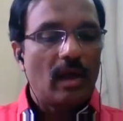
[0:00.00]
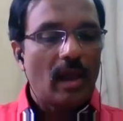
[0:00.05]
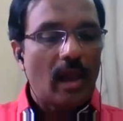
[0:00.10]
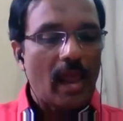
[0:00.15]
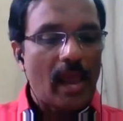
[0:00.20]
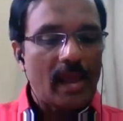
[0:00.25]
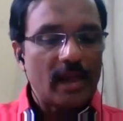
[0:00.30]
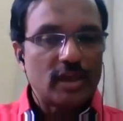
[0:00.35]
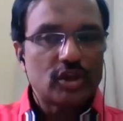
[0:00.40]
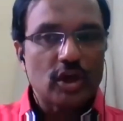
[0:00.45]

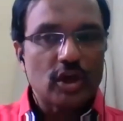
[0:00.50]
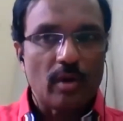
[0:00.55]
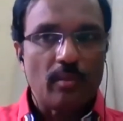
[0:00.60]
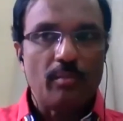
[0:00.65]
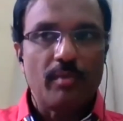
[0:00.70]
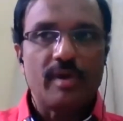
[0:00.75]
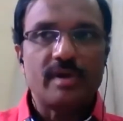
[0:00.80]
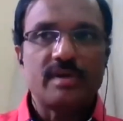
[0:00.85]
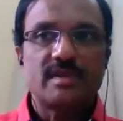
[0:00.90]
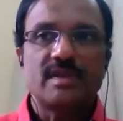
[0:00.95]
air
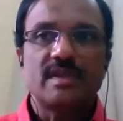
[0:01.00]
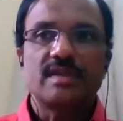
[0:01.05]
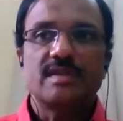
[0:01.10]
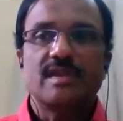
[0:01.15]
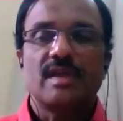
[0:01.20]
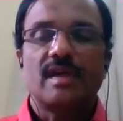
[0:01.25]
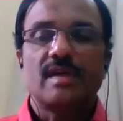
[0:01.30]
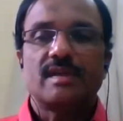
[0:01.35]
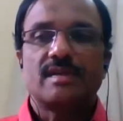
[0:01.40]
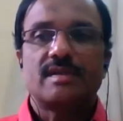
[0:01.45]
chambers
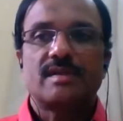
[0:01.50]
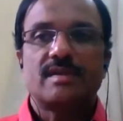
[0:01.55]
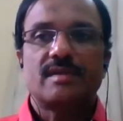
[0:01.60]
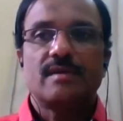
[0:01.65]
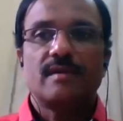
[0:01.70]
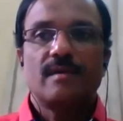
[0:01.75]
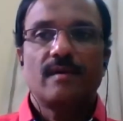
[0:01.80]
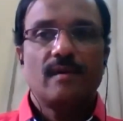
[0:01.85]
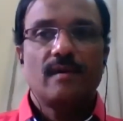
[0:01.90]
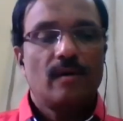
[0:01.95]
is
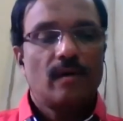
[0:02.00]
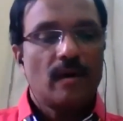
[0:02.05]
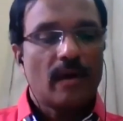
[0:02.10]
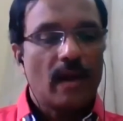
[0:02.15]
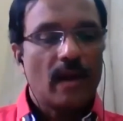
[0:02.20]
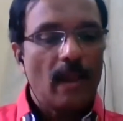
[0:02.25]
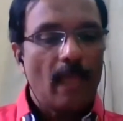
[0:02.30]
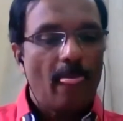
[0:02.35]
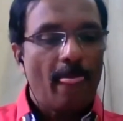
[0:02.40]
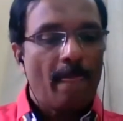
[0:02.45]
this,
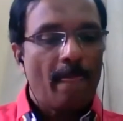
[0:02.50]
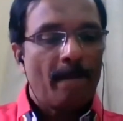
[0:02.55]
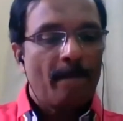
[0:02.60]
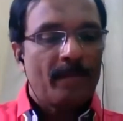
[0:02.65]
okay,